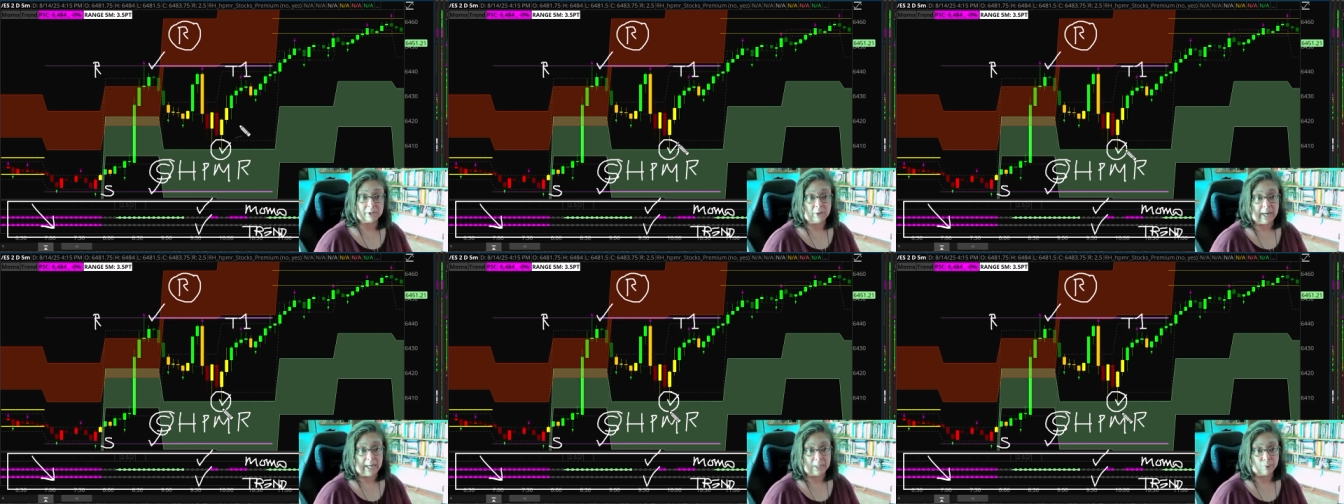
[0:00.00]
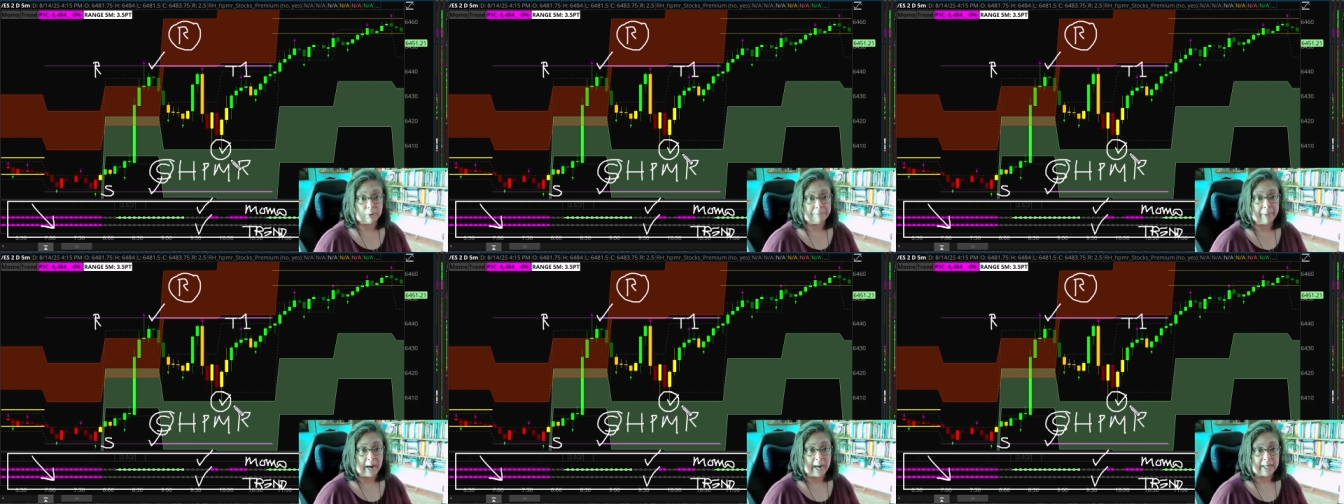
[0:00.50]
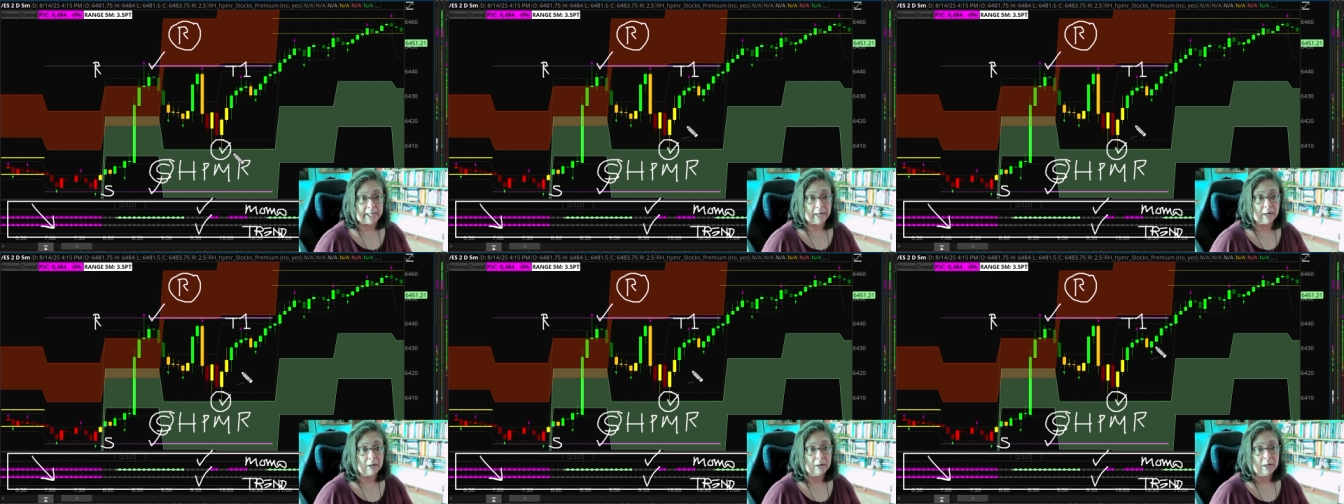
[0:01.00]
So as we buy
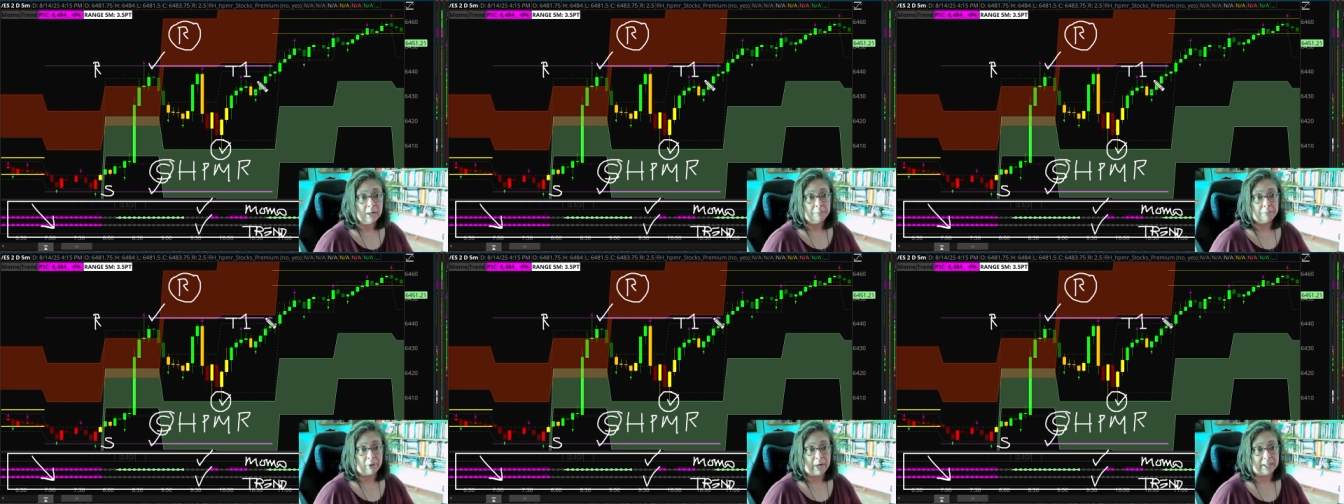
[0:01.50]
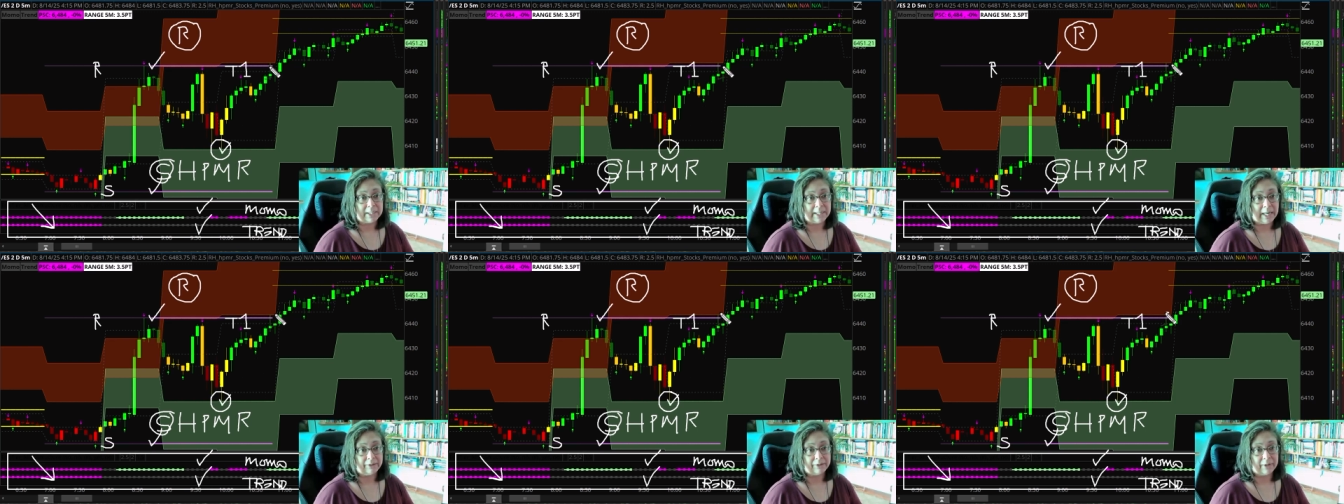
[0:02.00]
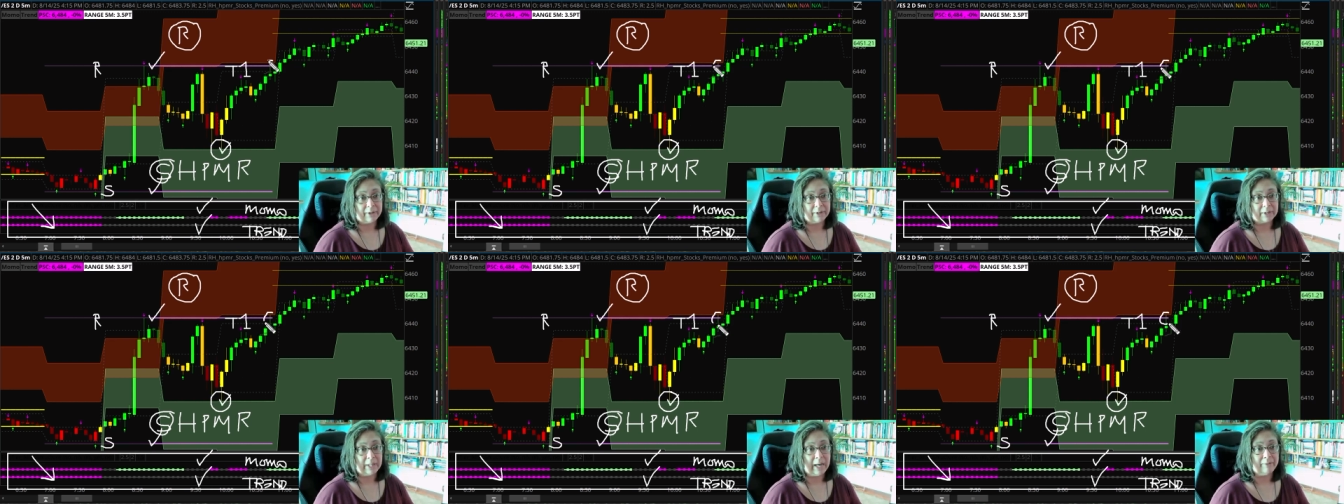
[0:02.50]
here, price gets to
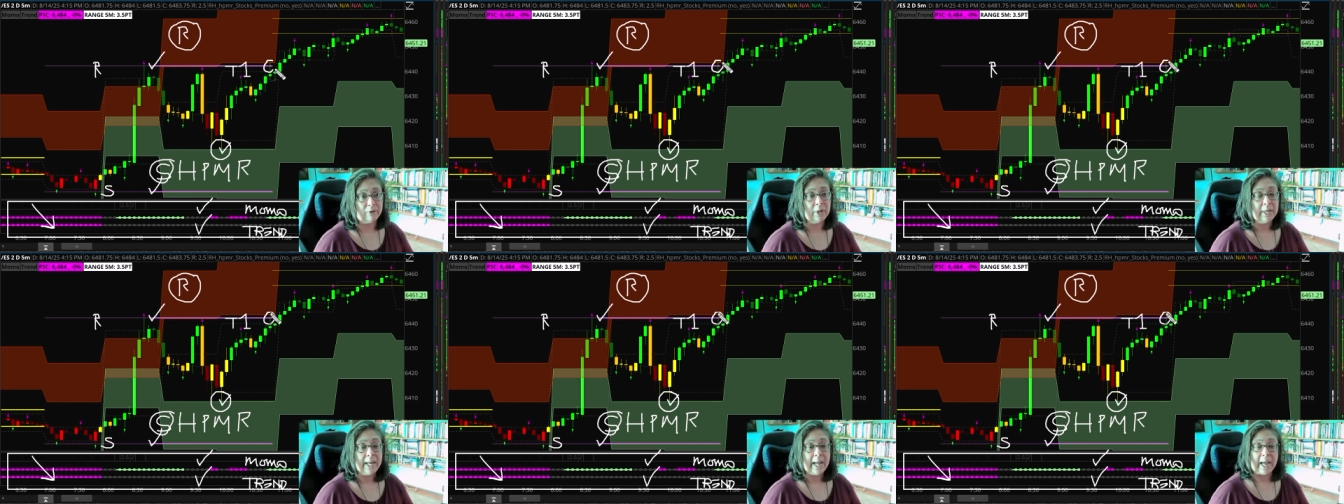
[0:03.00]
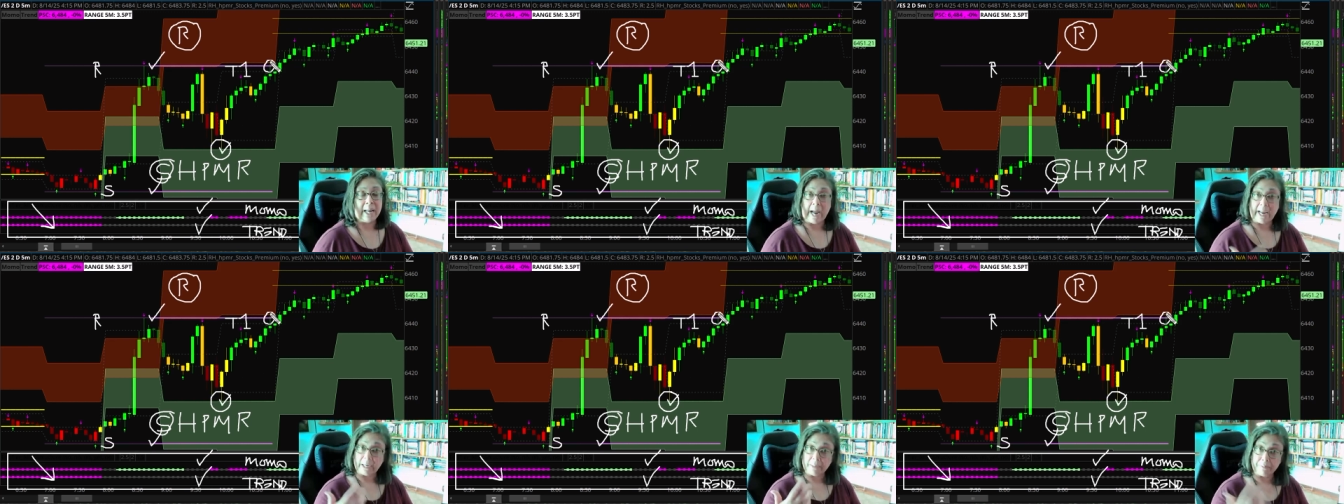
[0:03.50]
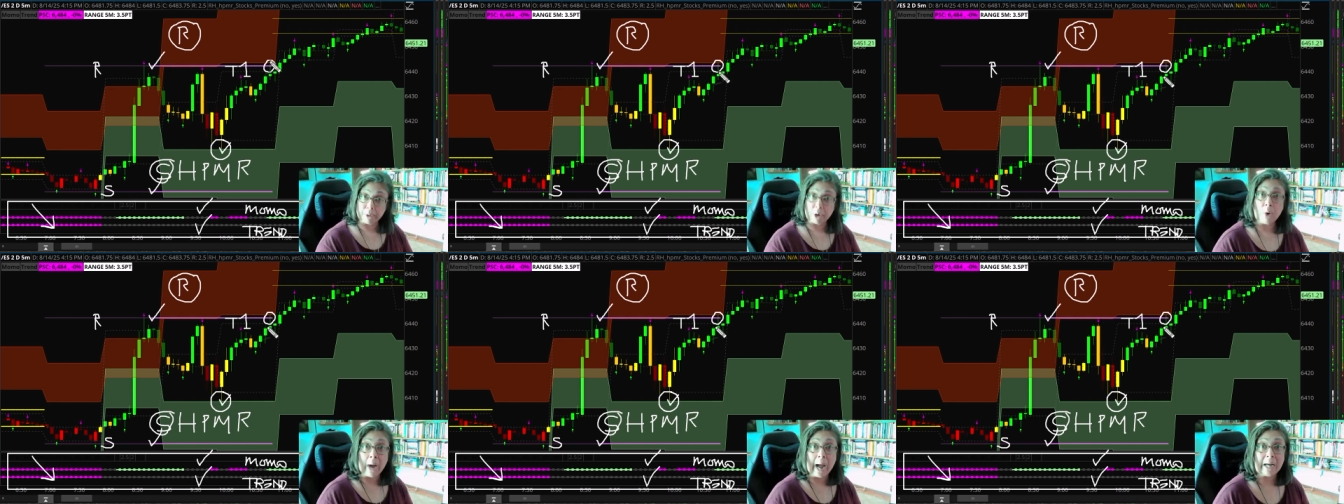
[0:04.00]
this level and I can
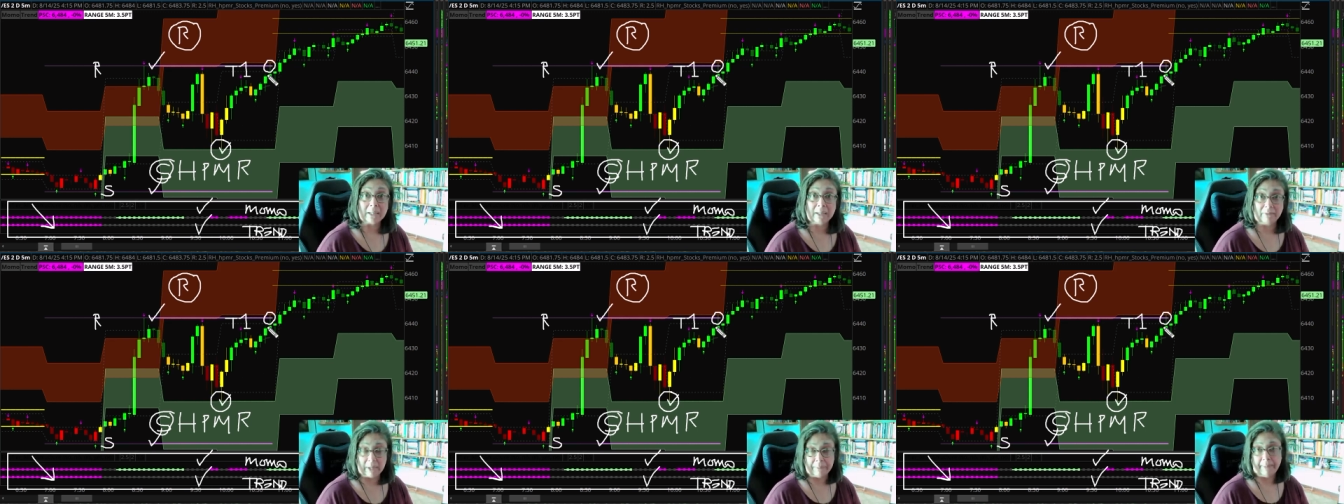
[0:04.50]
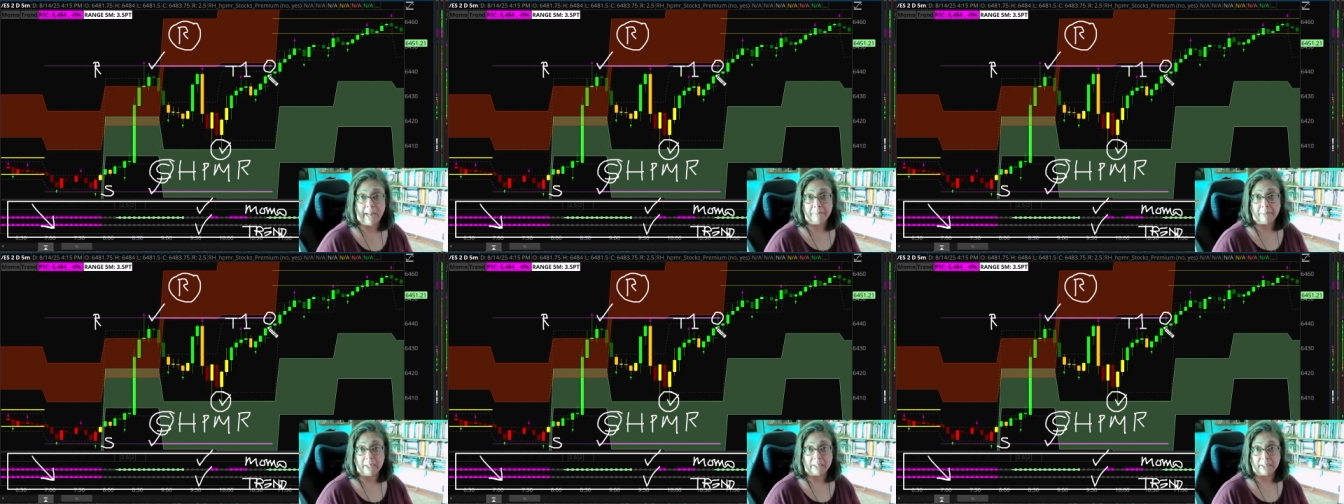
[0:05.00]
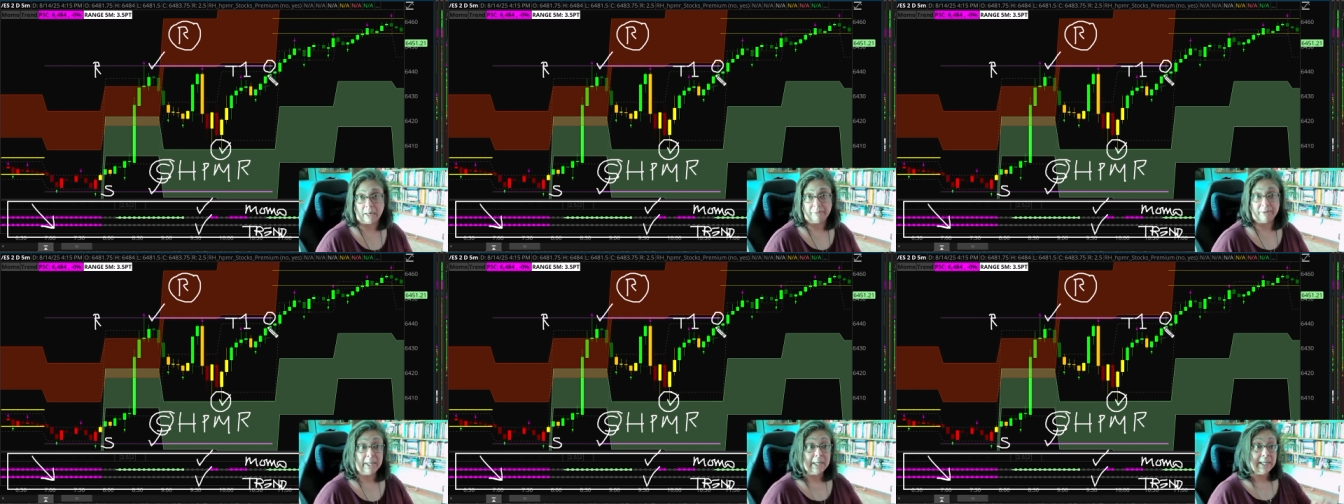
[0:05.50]
proactively pay myself.